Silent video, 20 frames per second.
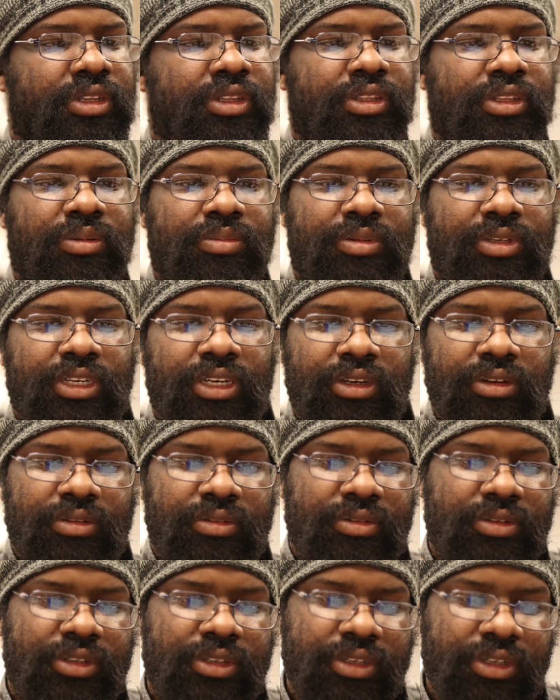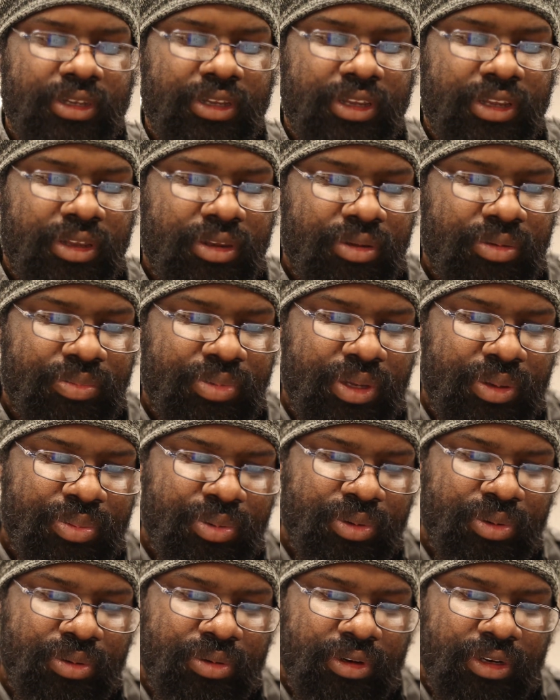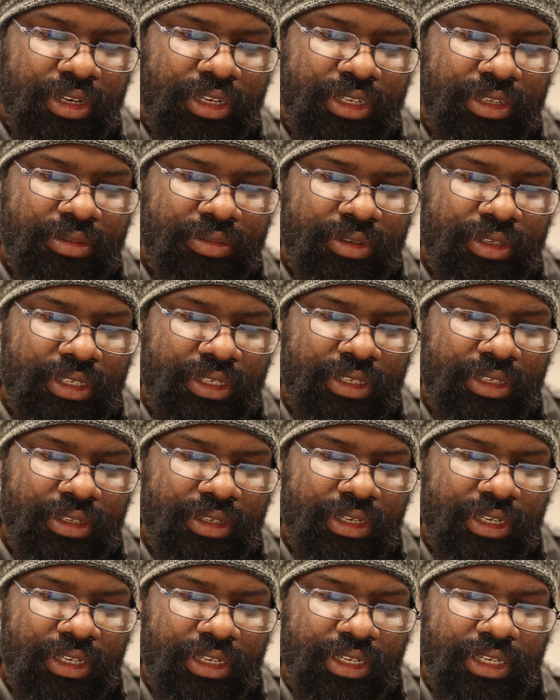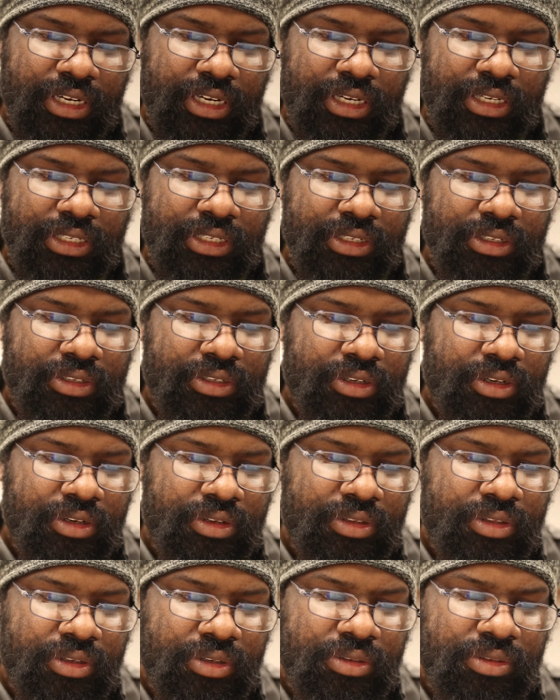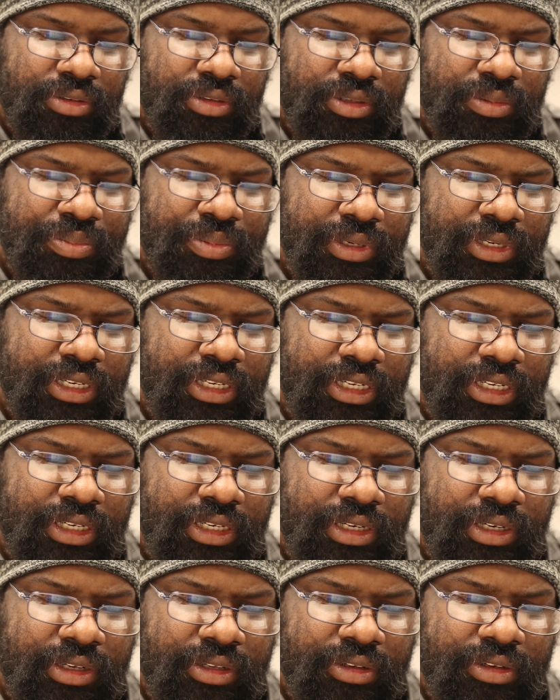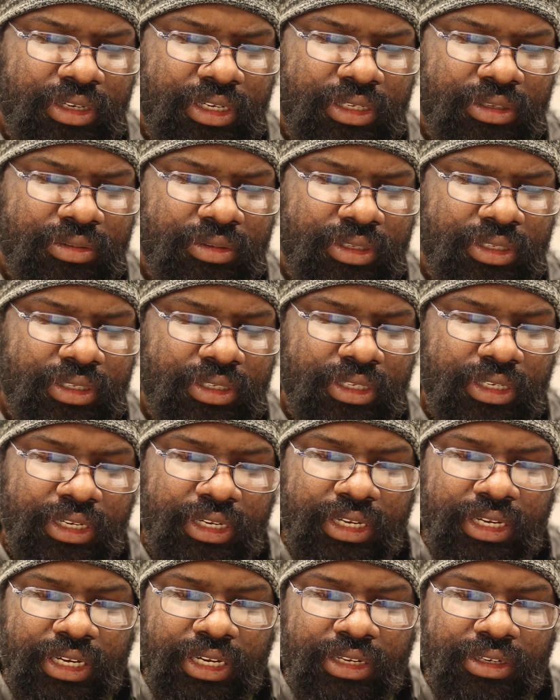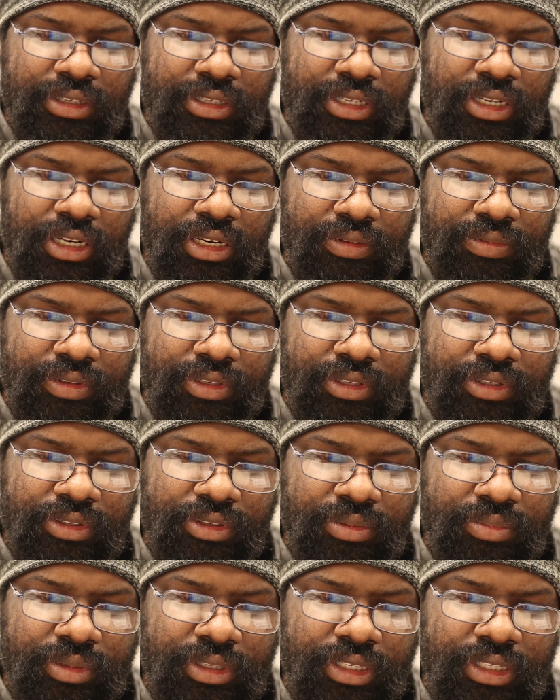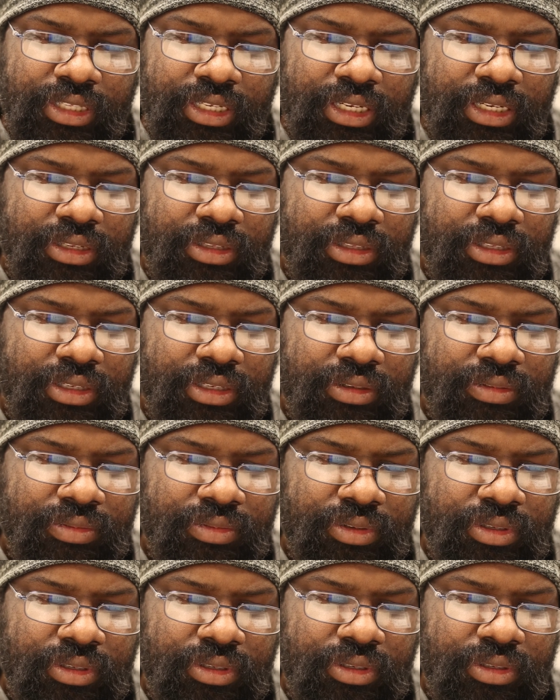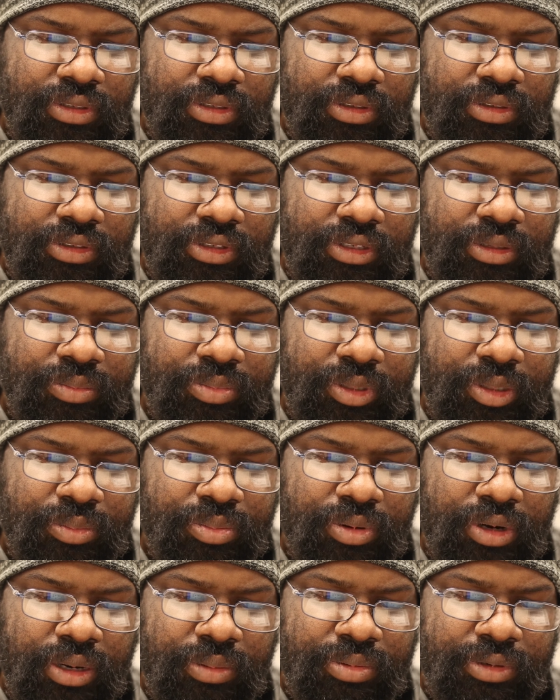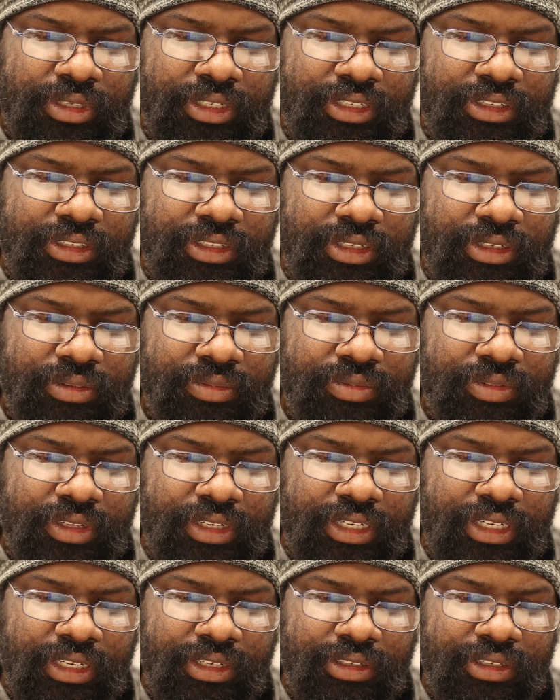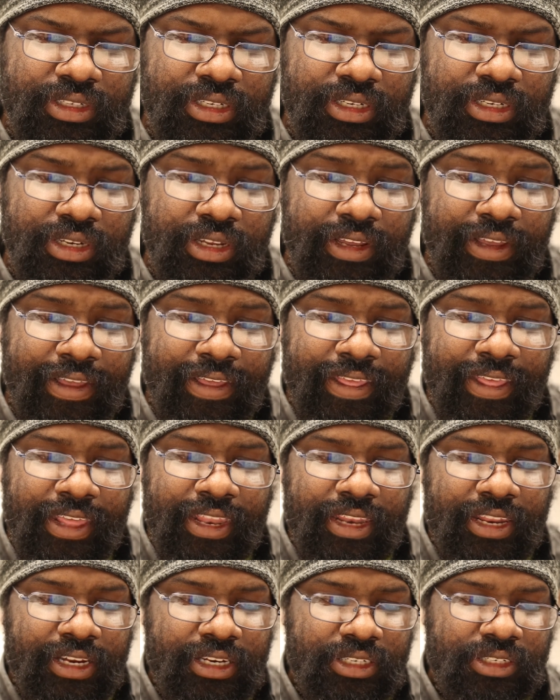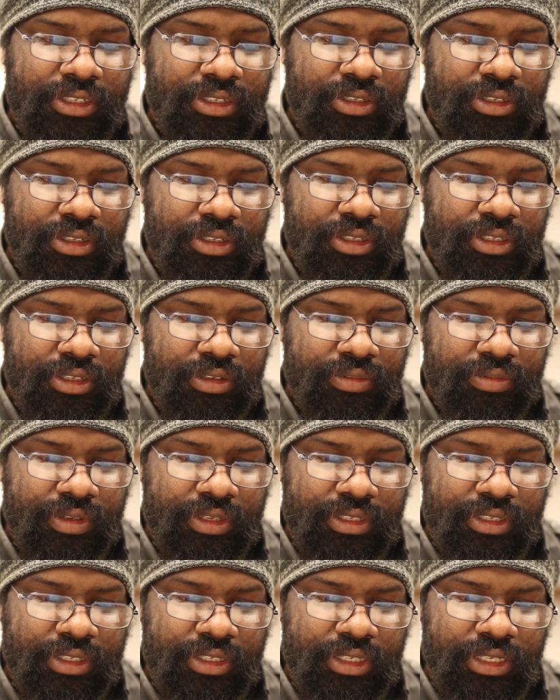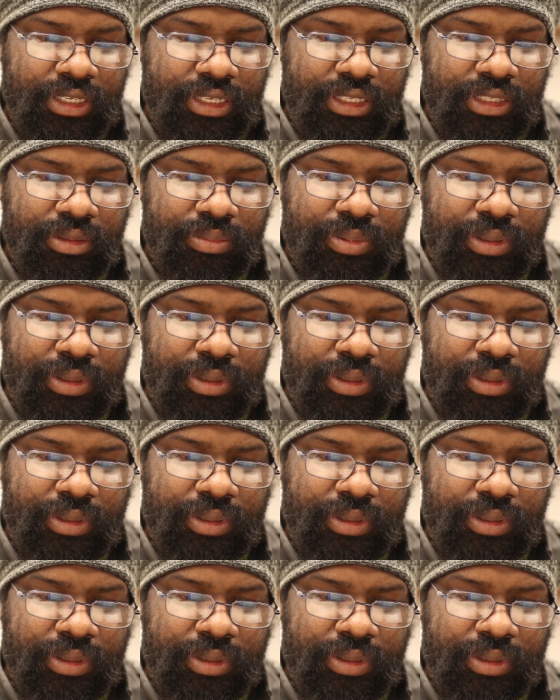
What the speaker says: themselves, people who are living and conscious, although speaking in another language. Instead of assuming that the voices are simply properties of the headset, they should investigate the